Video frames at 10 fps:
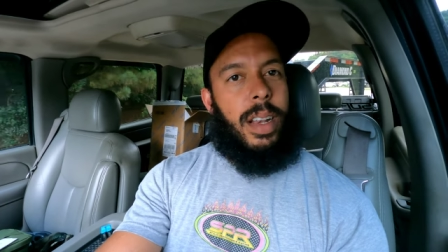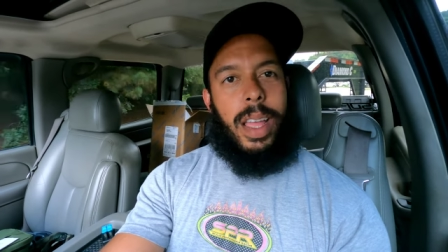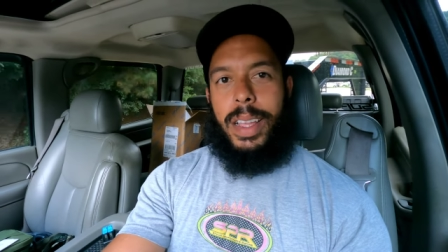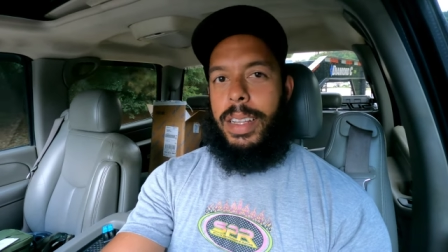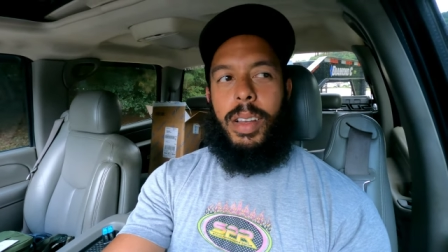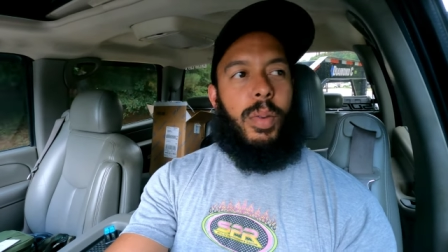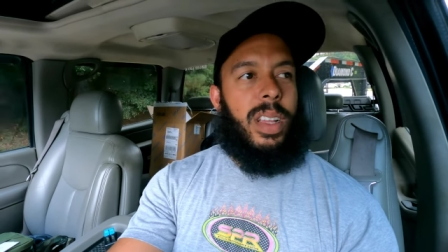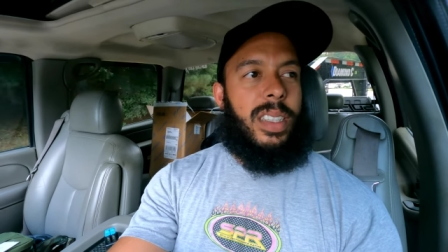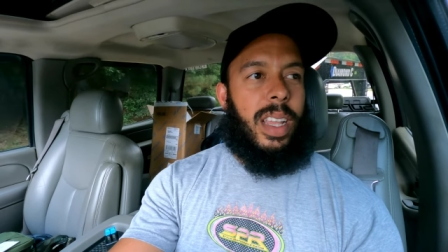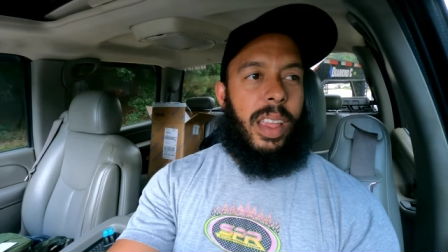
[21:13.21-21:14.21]
Like I
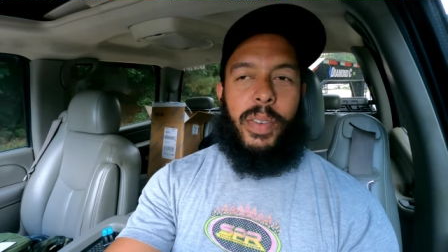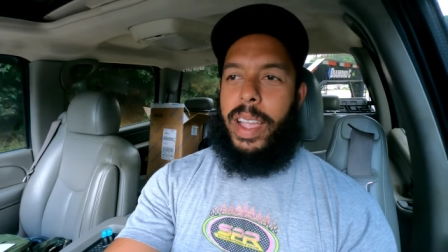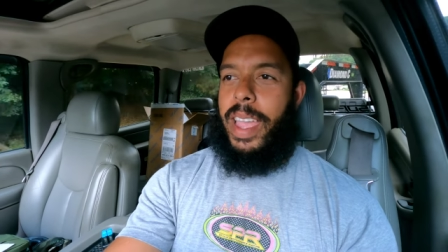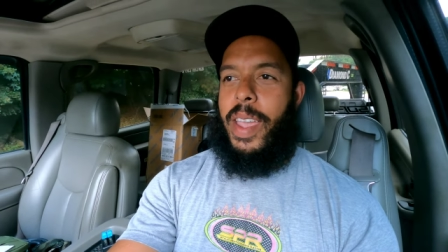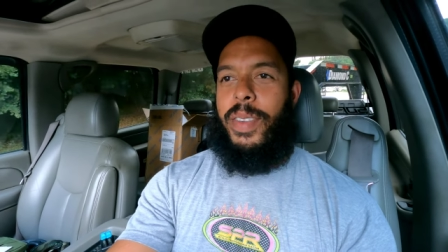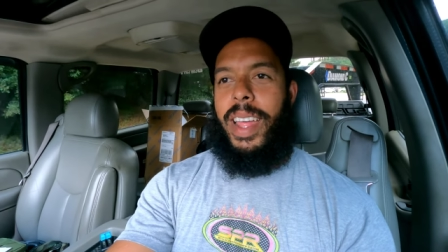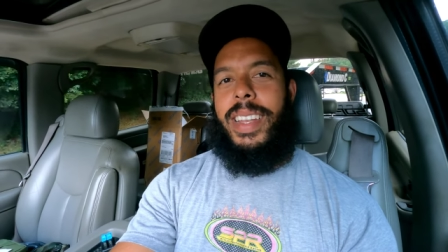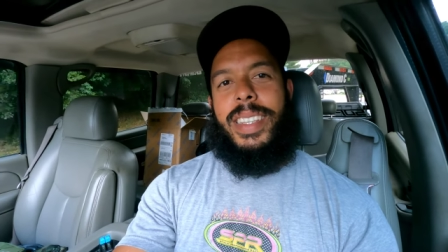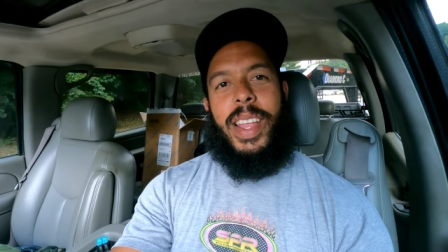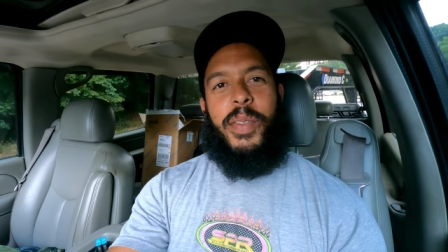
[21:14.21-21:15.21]
always say, if I could have it
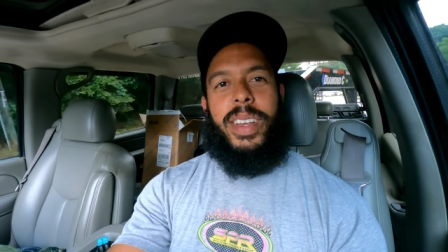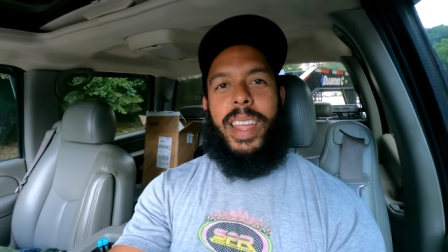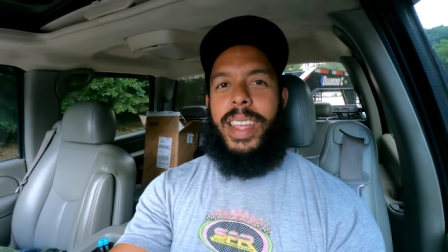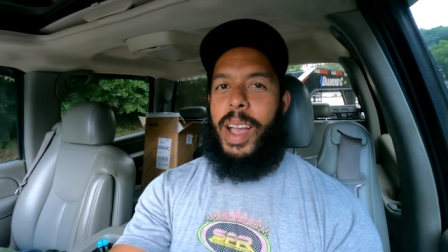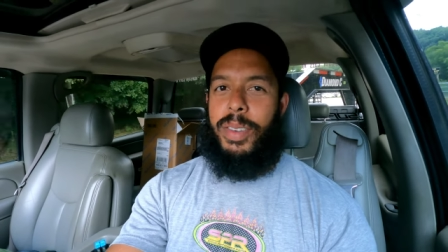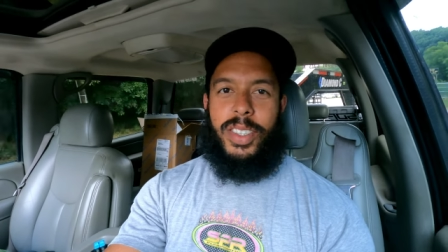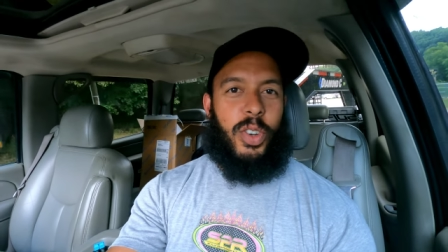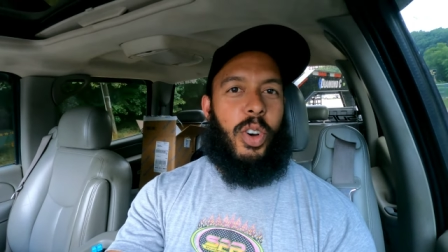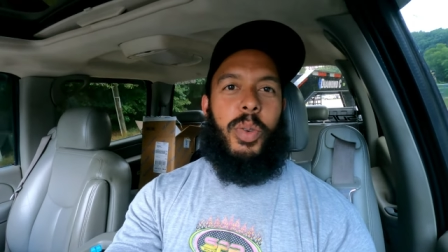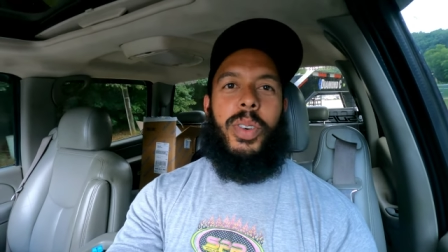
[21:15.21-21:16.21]
like this every day, I
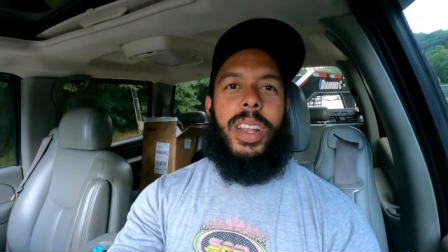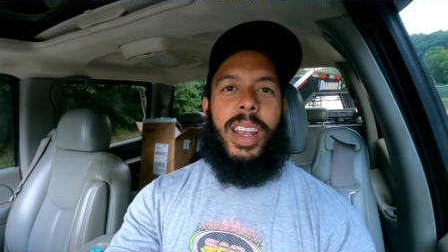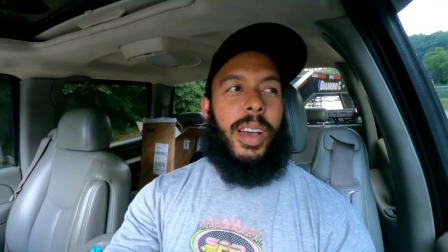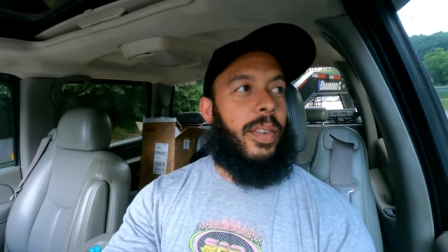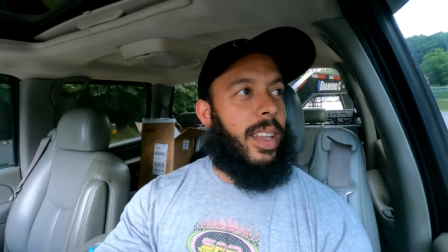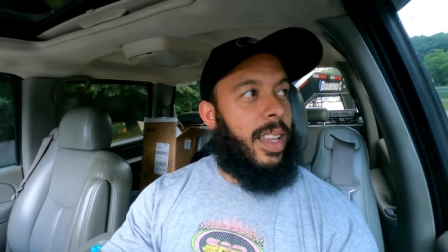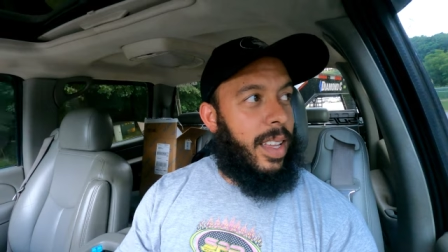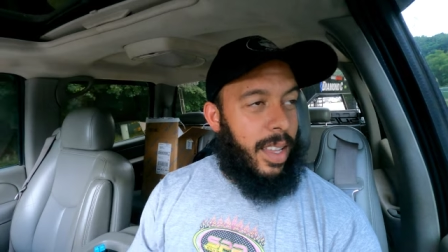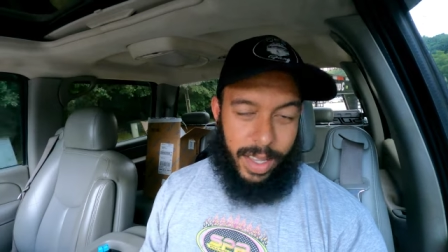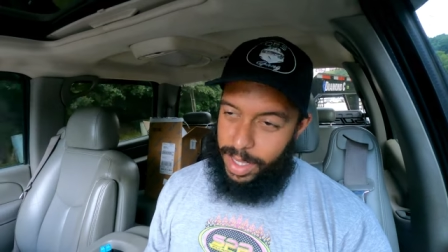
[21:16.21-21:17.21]
sure would love it.
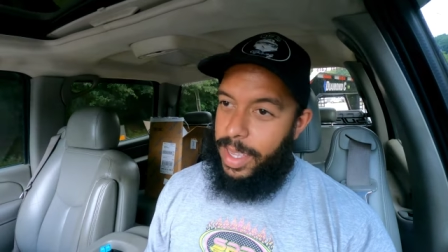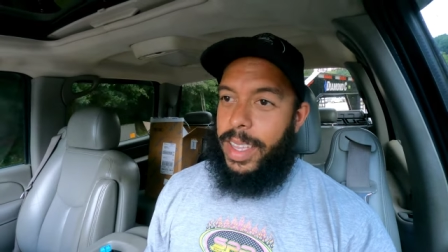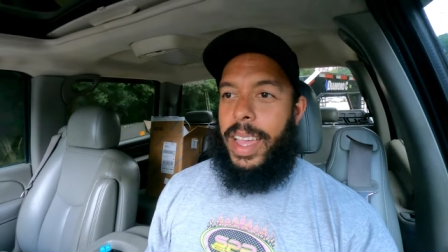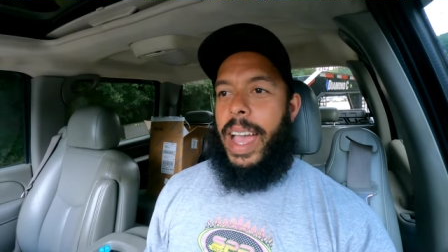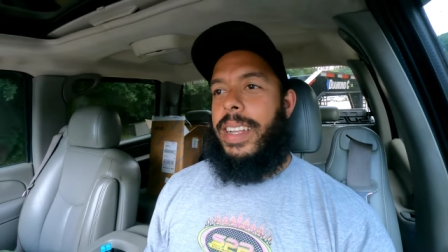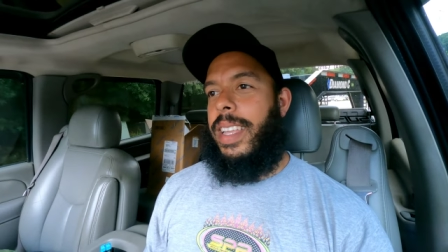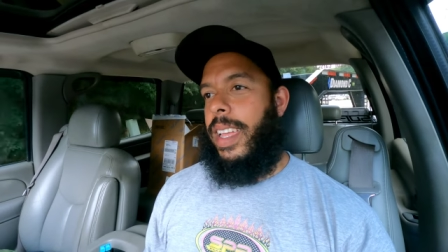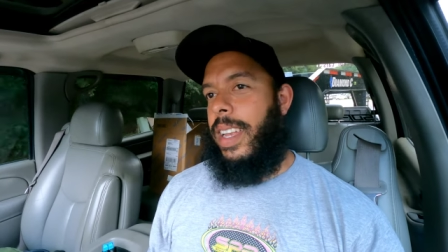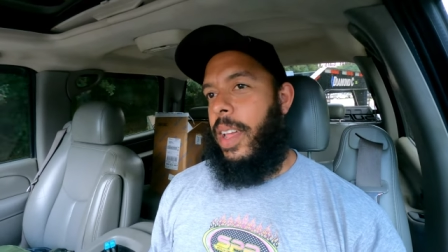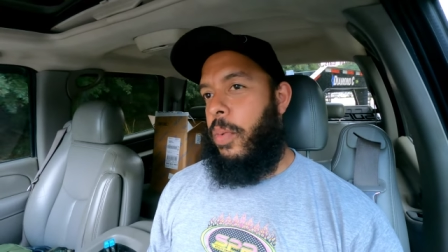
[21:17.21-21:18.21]
I'd
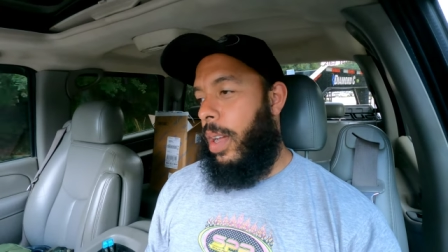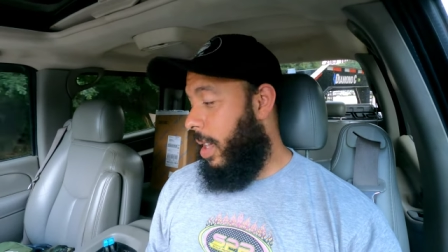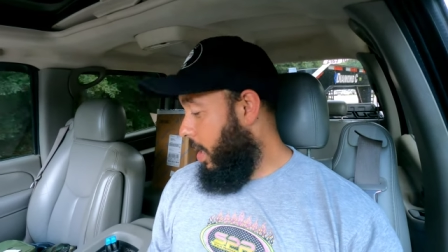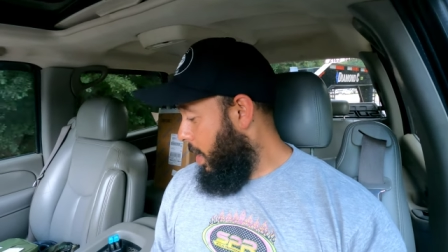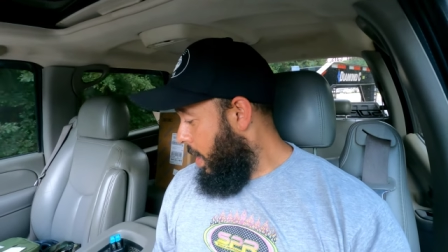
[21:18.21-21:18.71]
take it that way.